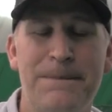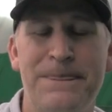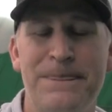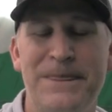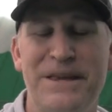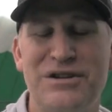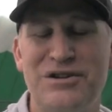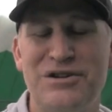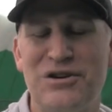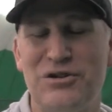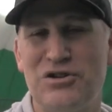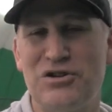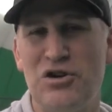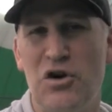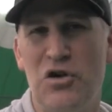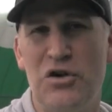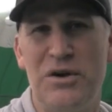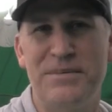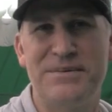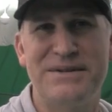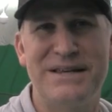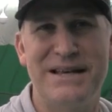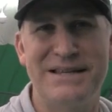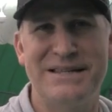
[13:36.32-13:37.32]
This is your
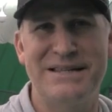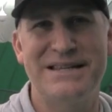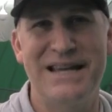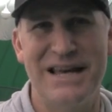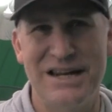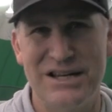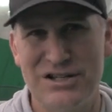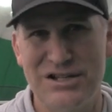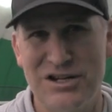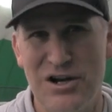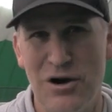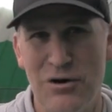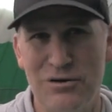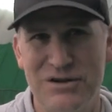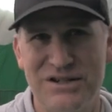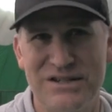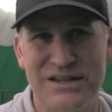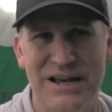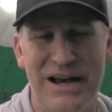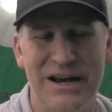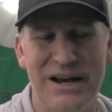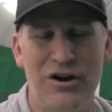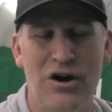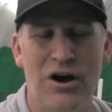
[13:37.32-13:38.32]
Totally Obsessed Tennis coach
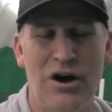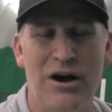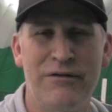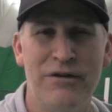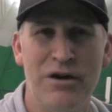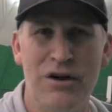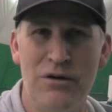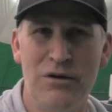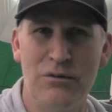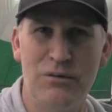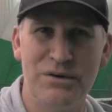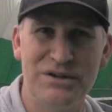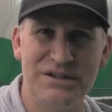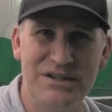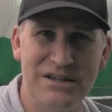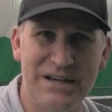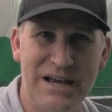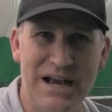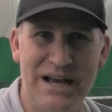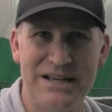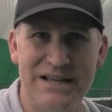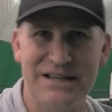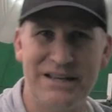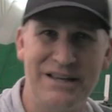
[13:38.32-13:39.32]
signing off. We'll see
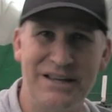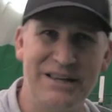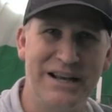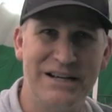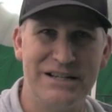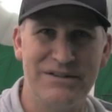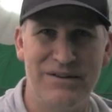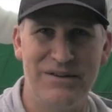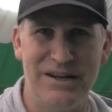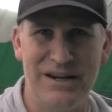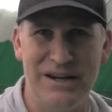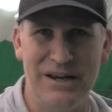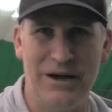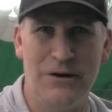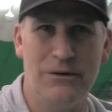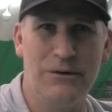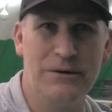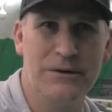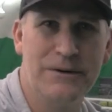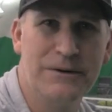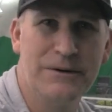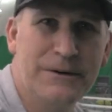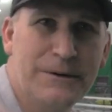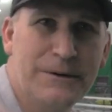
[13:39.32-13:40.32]
you guys on the next video.